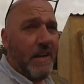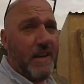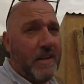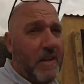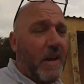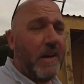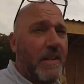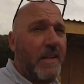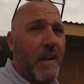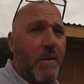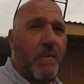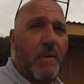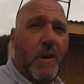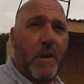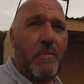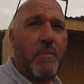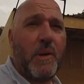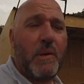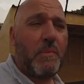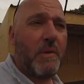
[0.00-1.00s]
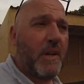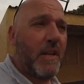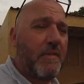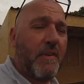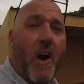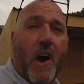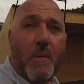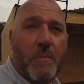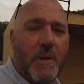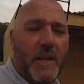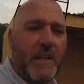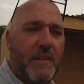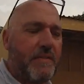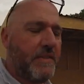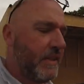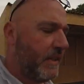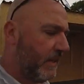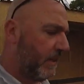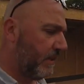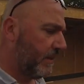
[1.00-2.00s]
you know, and I
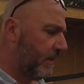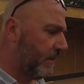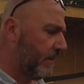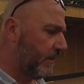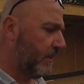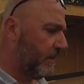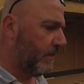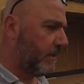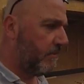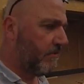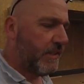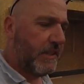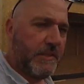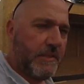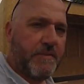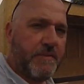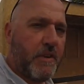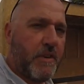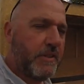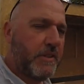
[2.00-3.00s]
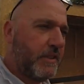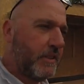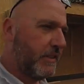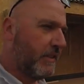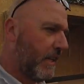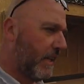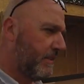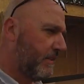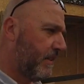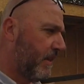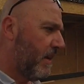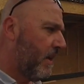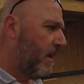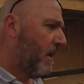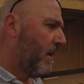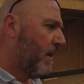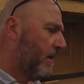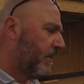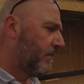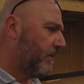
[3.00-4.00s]
believe the reason for our success.
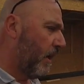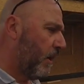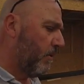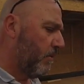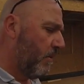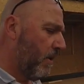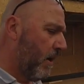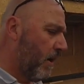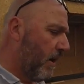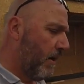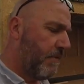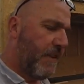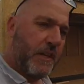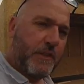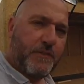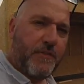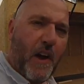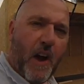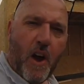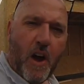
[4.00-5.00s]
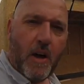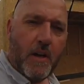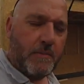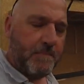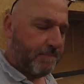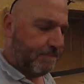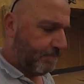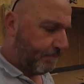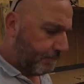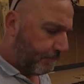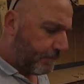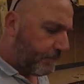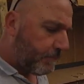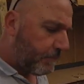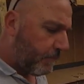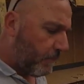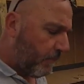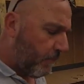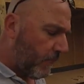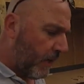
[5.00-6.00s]
So thus far,
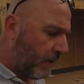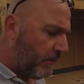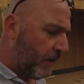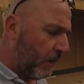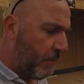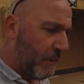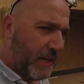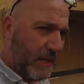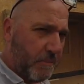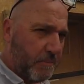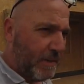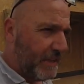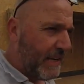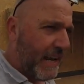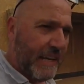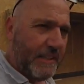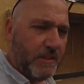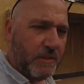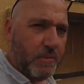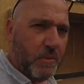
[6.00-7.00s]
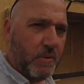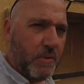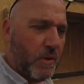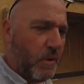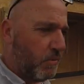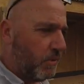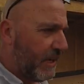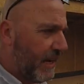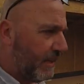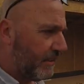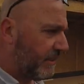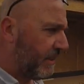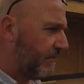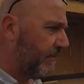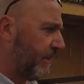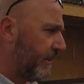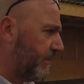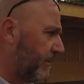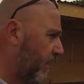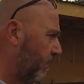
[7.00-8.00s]
so we're going to bring that into all the
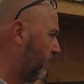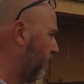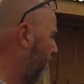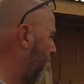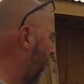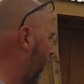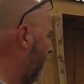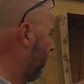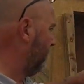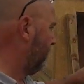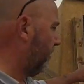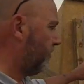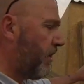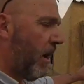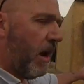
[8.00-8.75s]
activities. So